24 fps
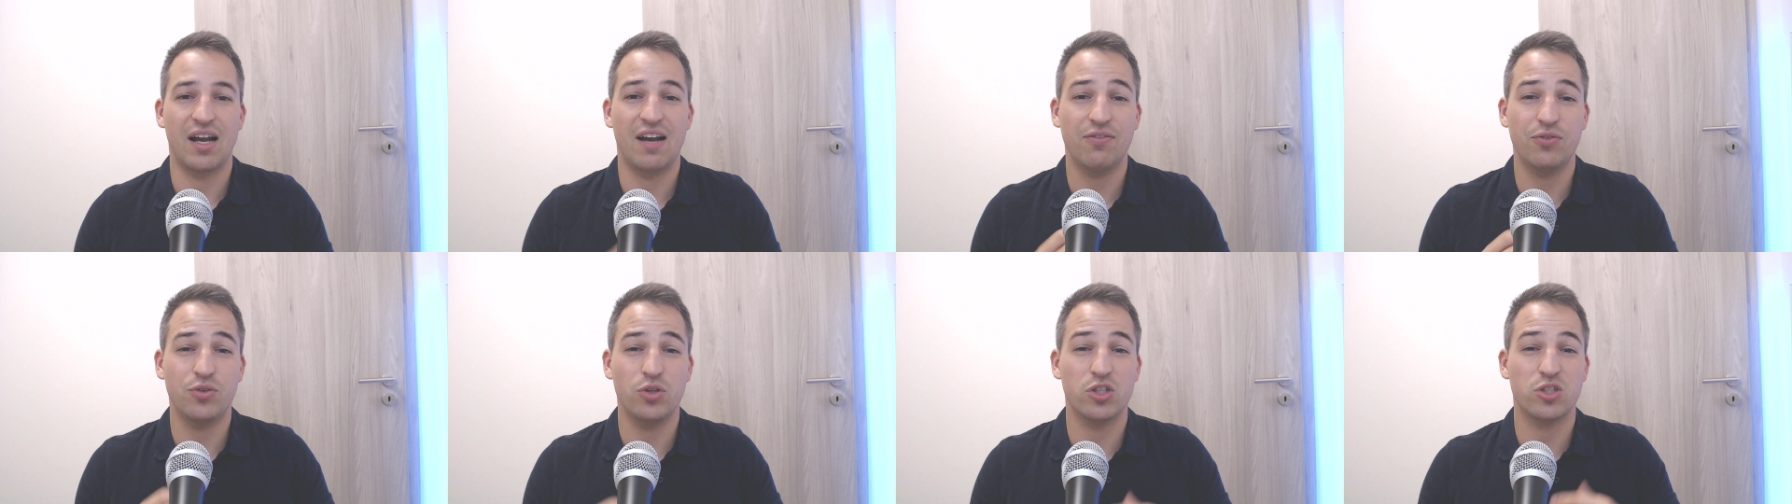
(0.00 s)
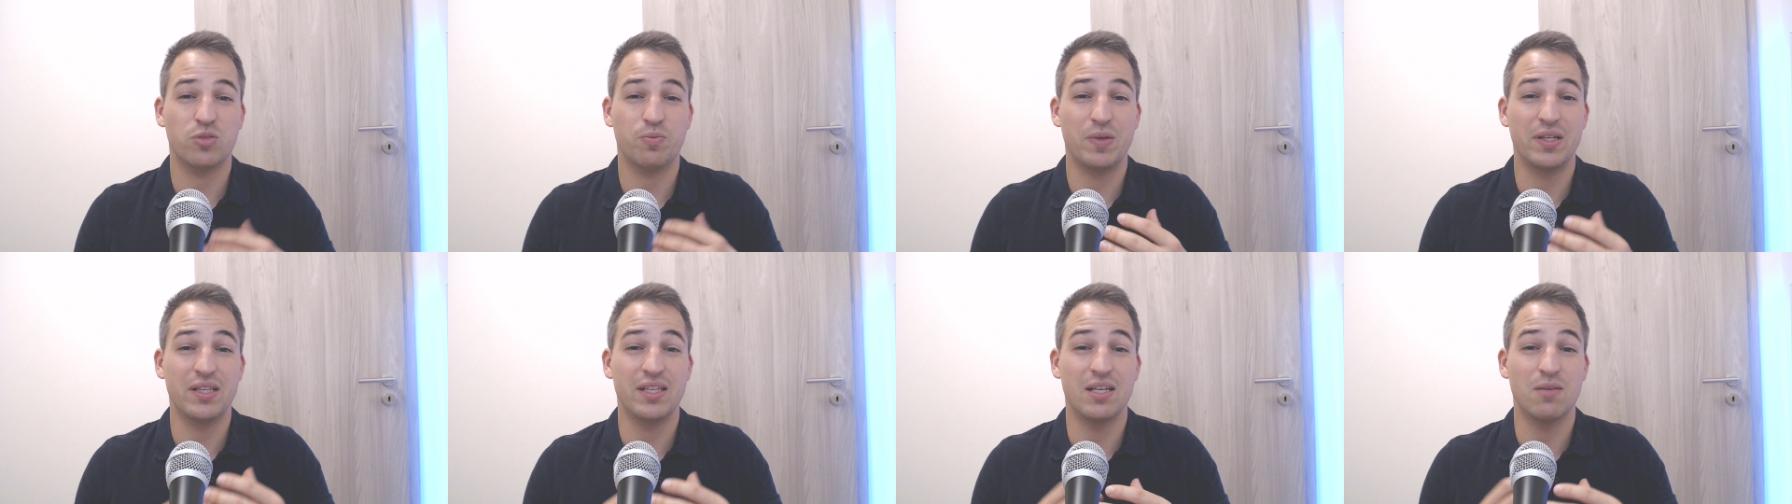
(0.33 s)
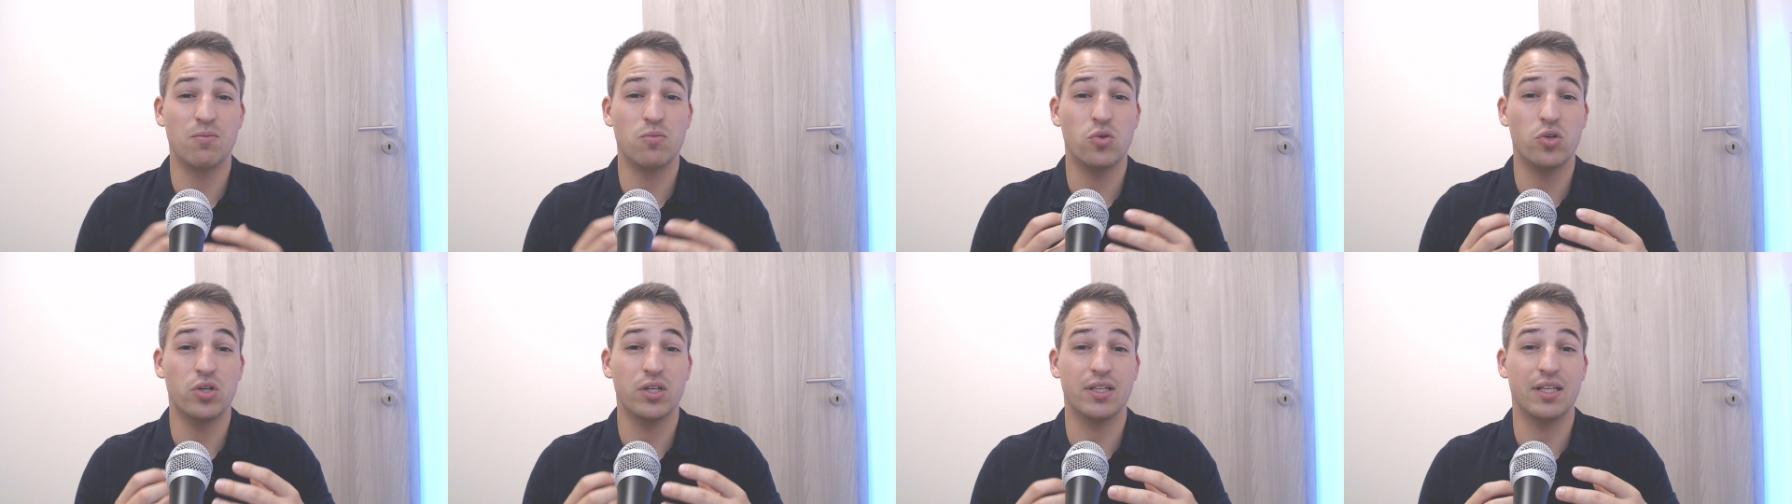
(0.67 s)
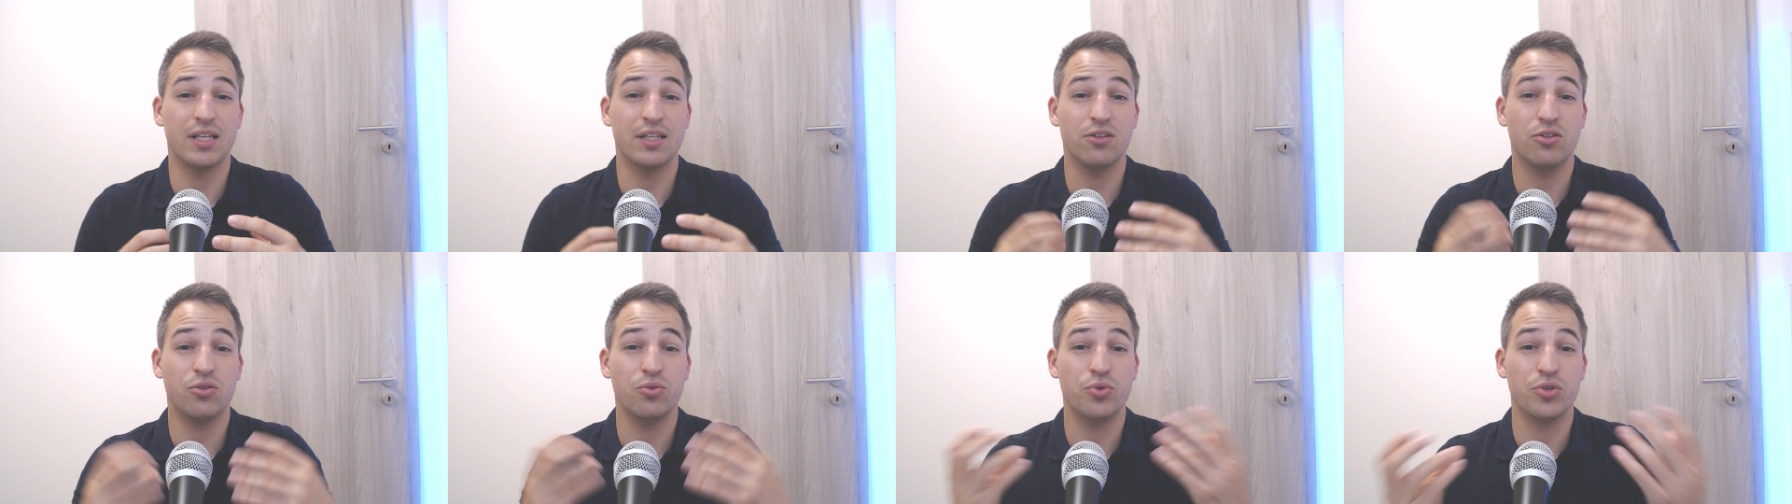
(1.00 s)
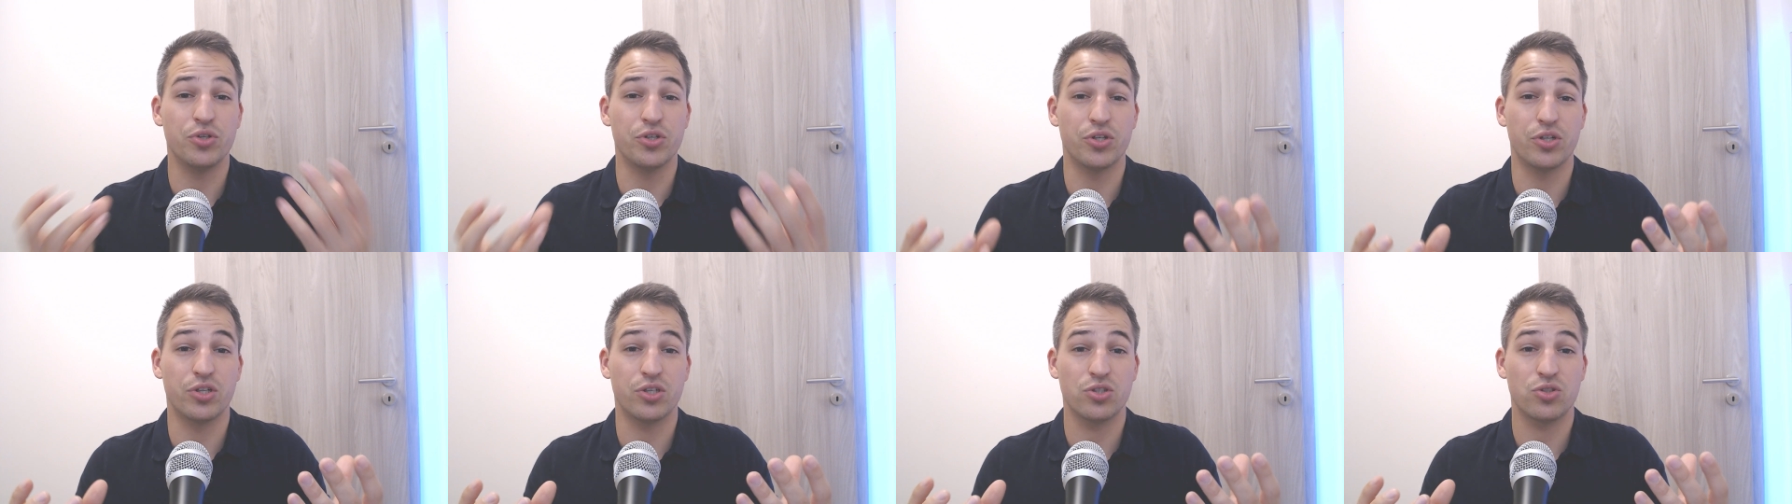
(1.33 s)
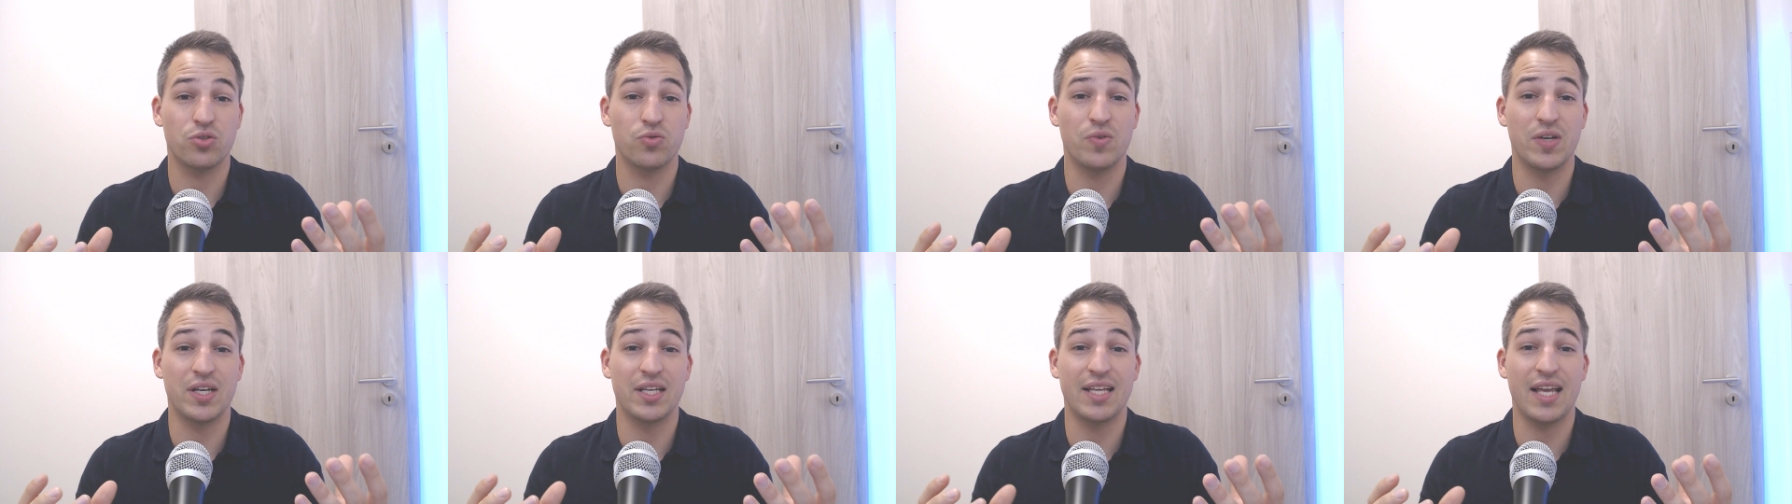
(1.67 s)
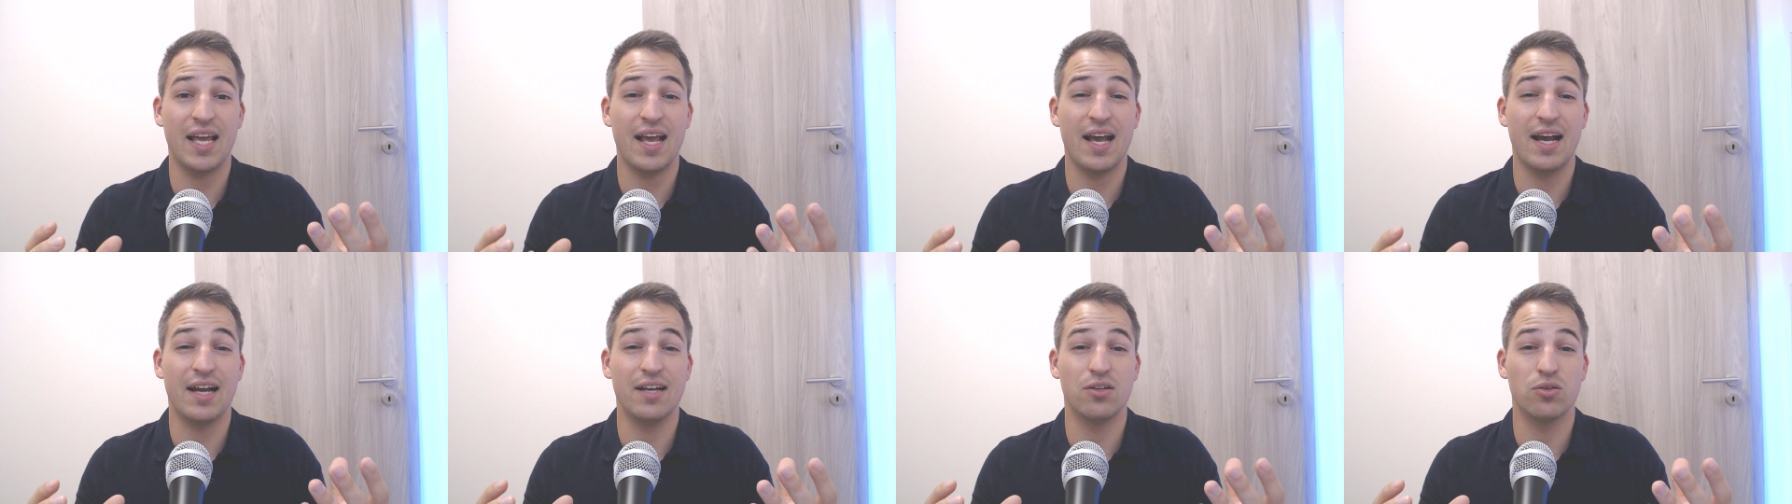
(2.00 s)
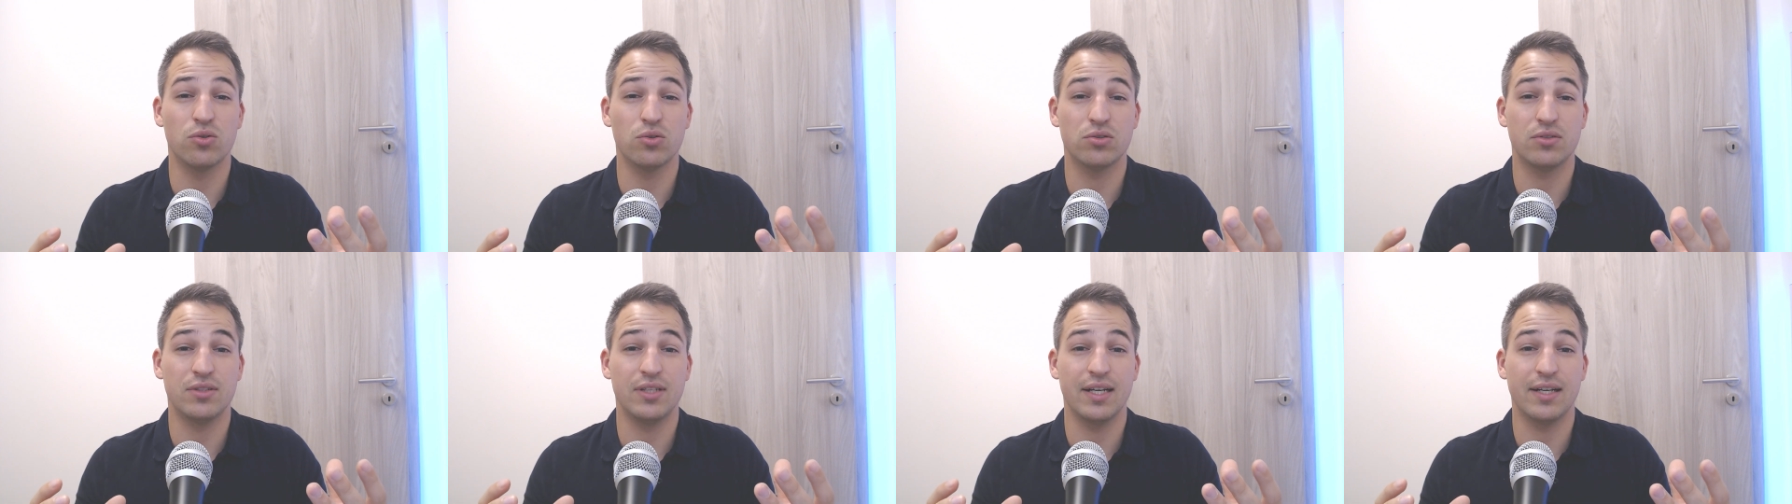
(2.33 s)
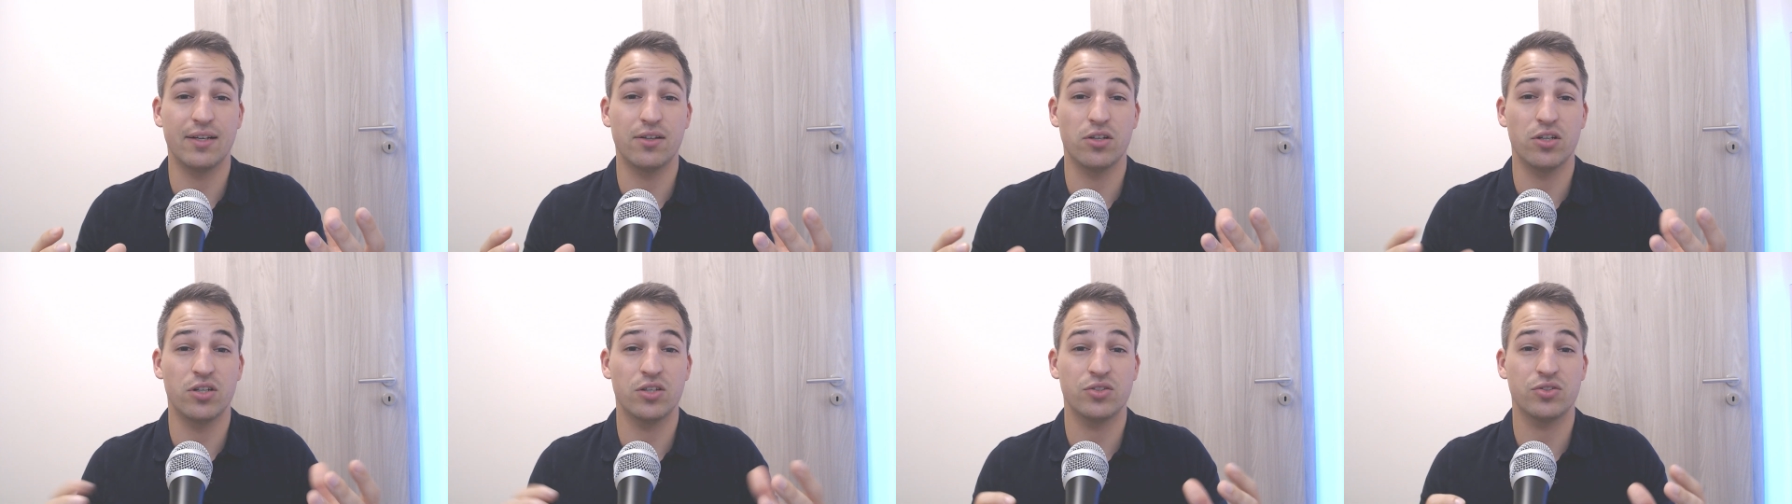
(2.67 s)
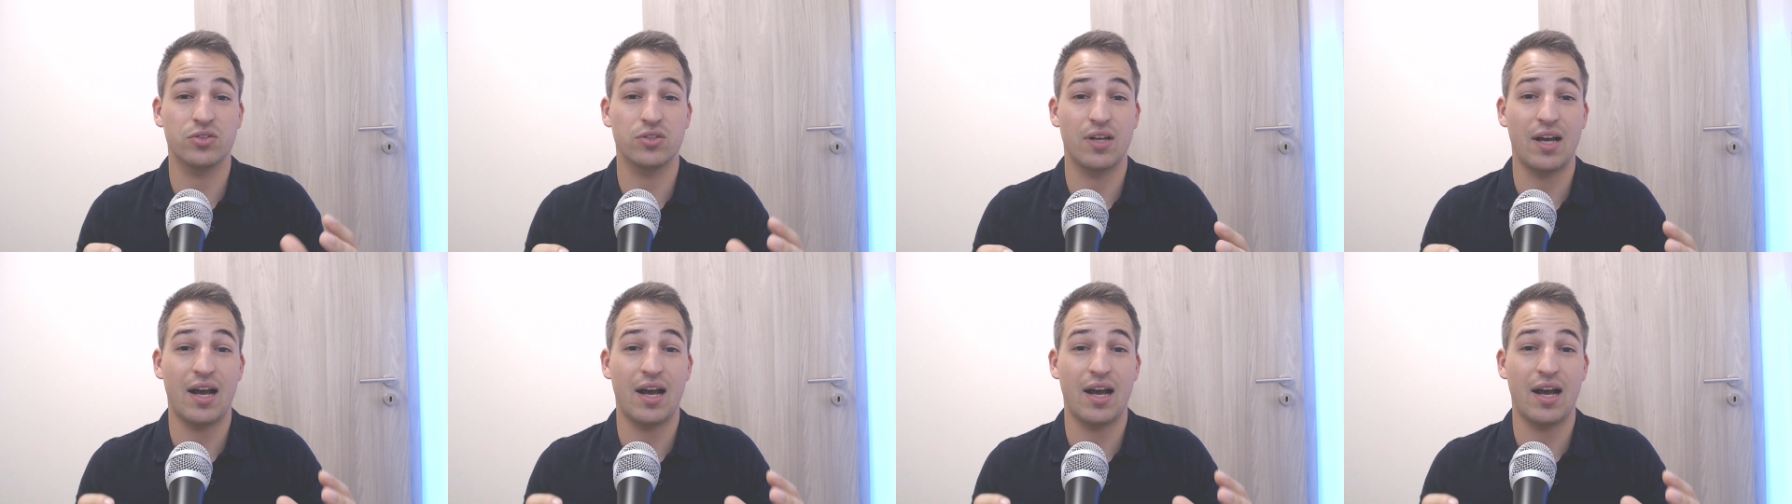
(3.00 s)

After spending more than two years with AI note takers,